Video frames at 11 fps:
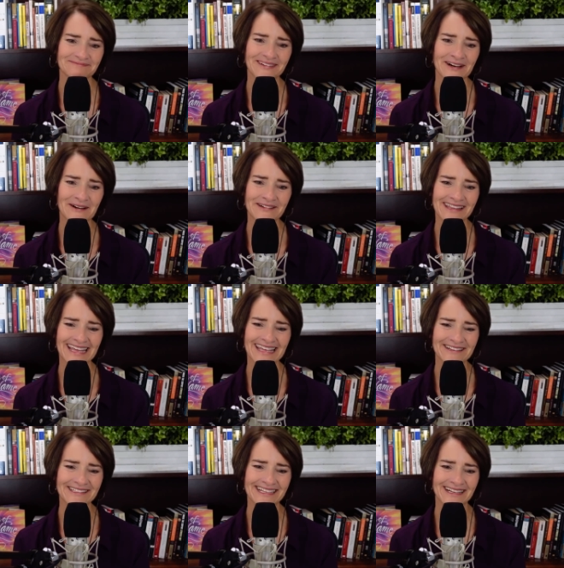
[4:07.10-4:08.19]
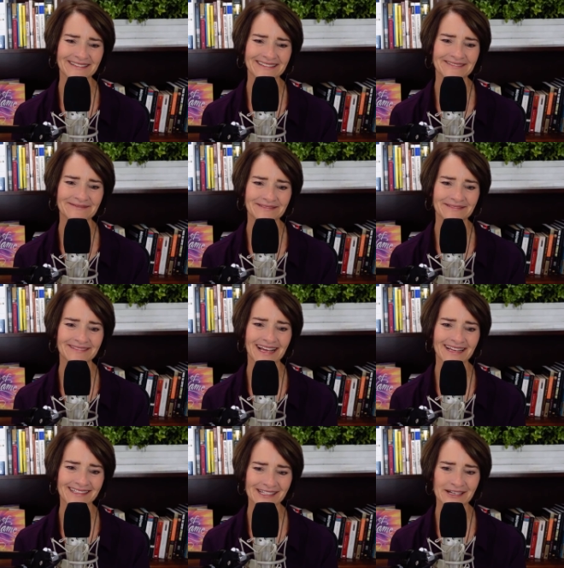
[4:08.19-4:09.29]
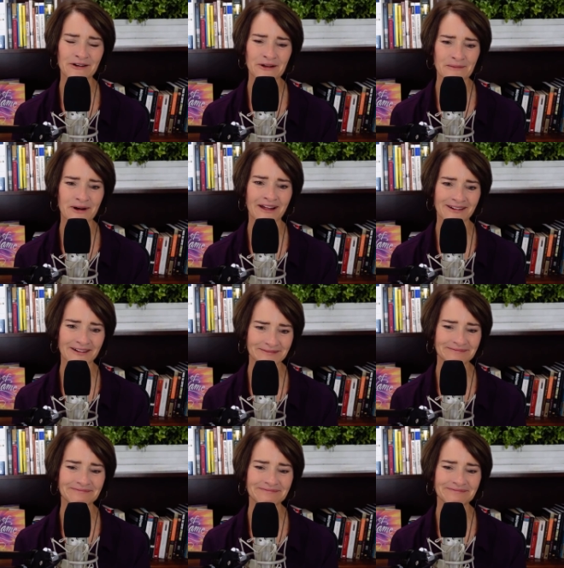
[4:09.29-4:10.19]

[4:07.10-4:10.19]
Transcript: Oh, well, thank you, Sutton. Okay. I consider you a brother.